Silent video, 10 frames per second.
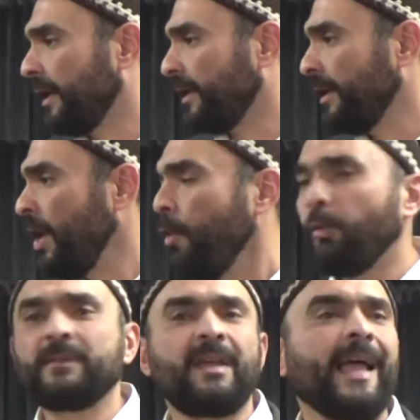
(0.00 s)
day?
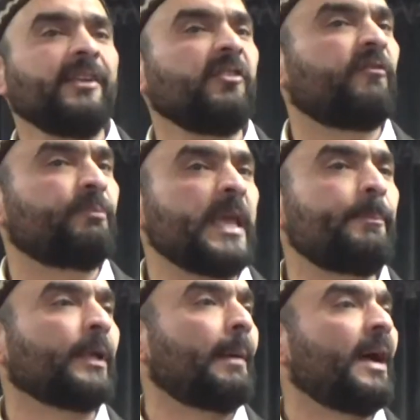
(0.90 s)
What kind of
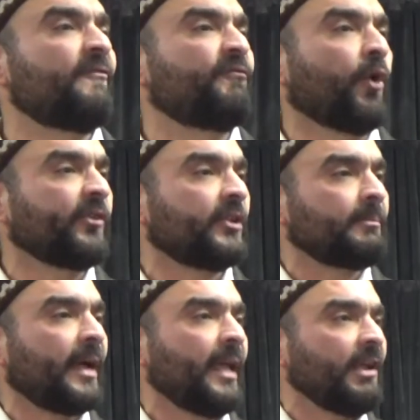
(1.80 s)
people am I
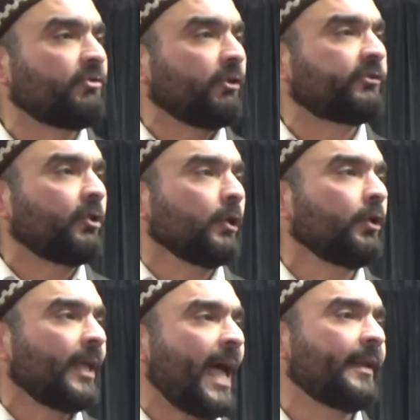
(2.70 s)
forcing my angels to
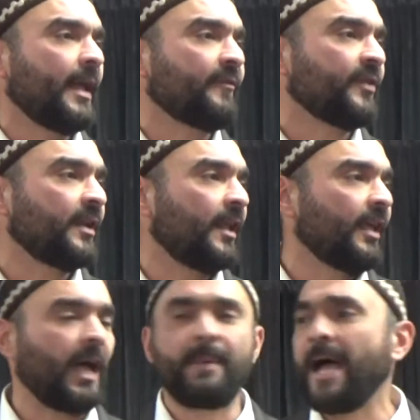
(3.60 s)
look at every
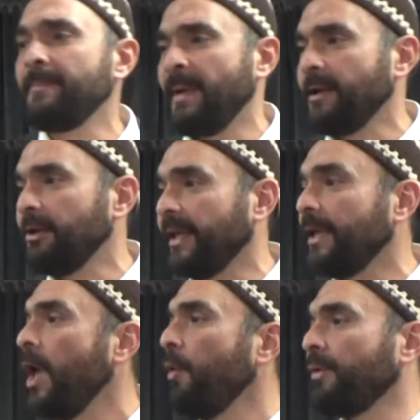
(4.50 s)
day? Am I
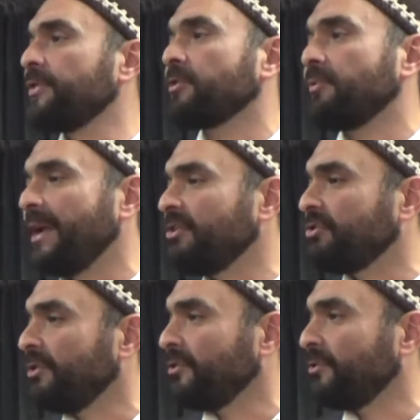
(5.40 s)
mingling with the
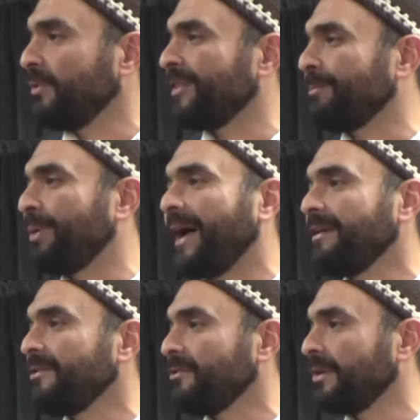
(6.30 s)
righteous, with the
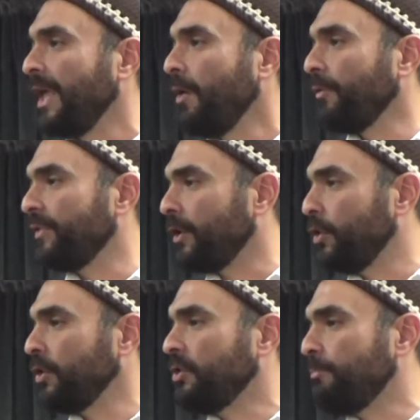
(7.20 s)
pious, with the
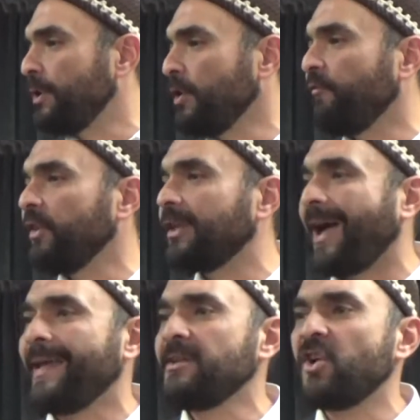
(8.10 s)
good, beautiful,
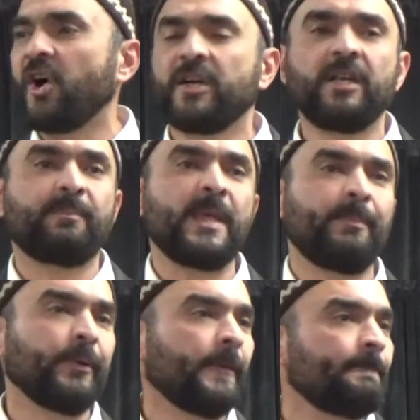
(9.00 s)
kind-hearted
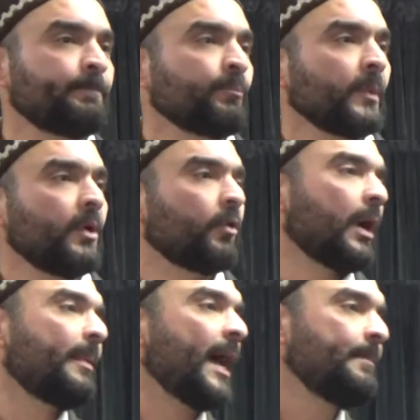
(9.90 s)
people? Or
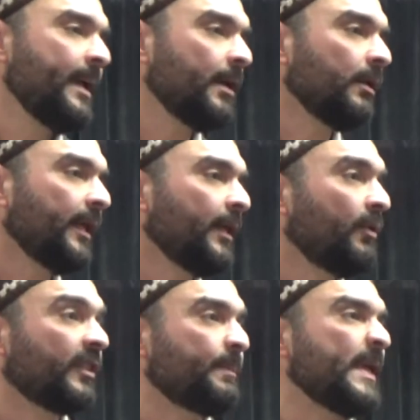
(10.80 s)
am I mingling
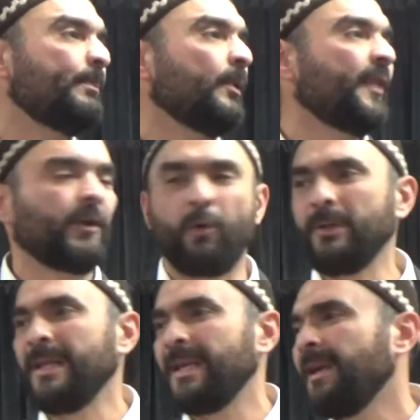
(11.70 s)
with people that
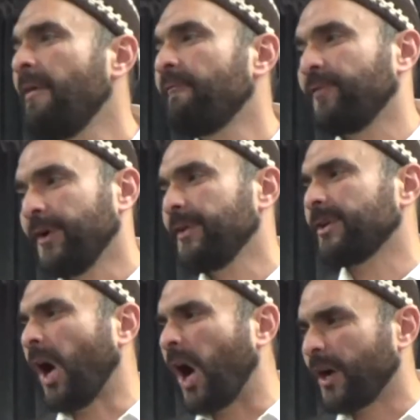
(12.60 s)
only
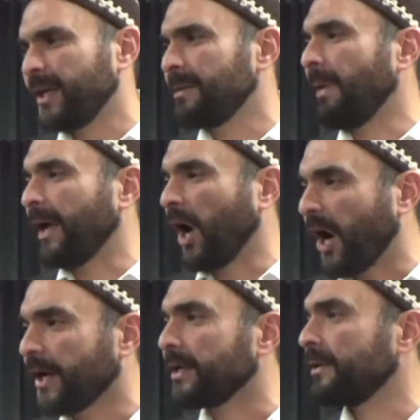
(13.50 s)
further harden my
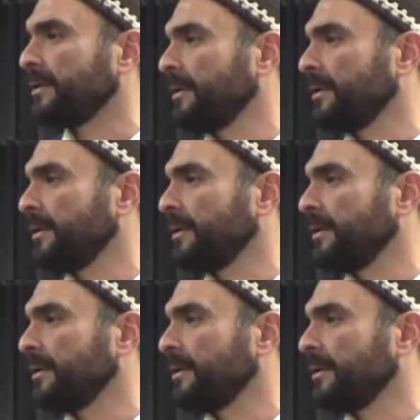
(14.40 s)
heart